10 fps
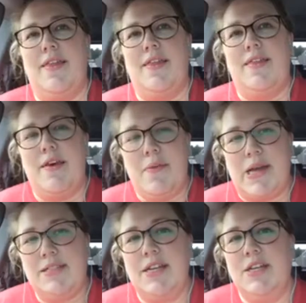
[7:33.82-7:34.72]
The
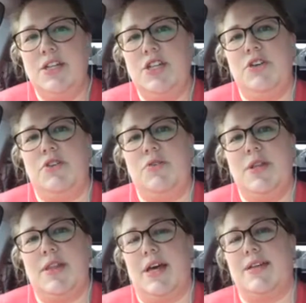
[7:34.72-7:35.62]
best thing to do
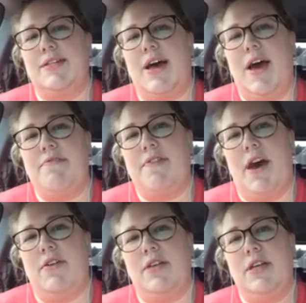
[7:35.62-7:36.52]
with this, I've
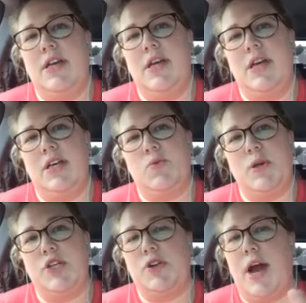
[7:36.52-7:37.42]
found, is
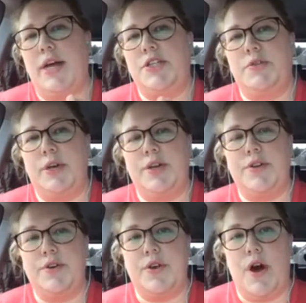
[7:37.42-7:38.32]
we try to
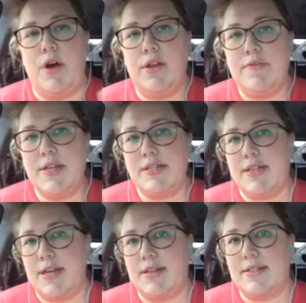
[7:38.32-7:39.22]
include all of these
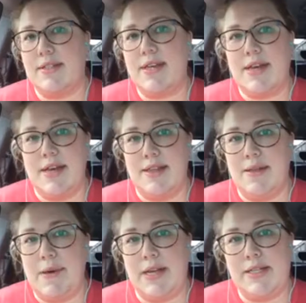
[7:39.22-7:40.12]
things in
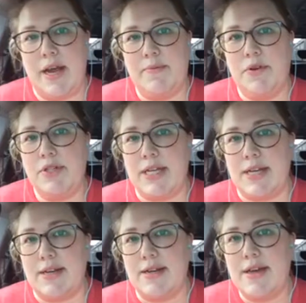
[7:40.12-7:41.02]
the bedtime
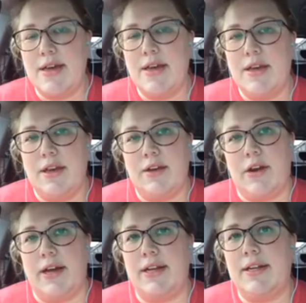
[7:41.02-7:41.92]
routine.
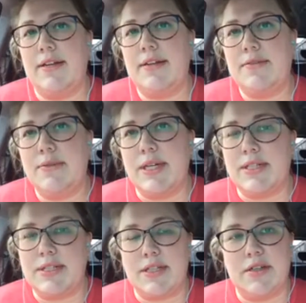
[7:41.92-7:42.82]
Granted, we
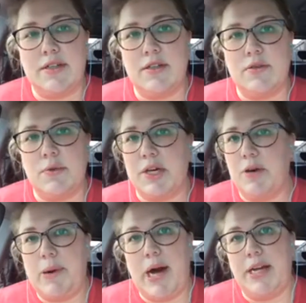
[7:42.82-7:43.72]

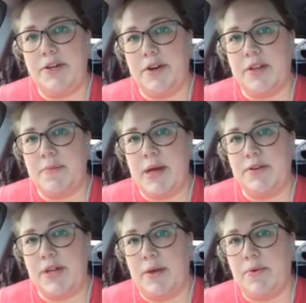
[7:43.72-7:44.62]
go potty during the
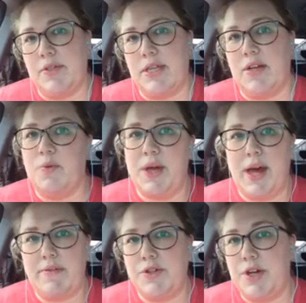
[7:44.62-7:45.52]
bedtime routine, we
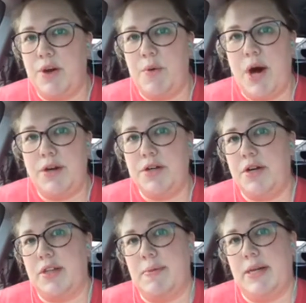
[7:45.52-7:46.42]
have a drink of water
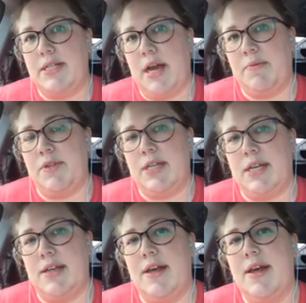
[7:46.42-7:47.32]
during the bedtime routine,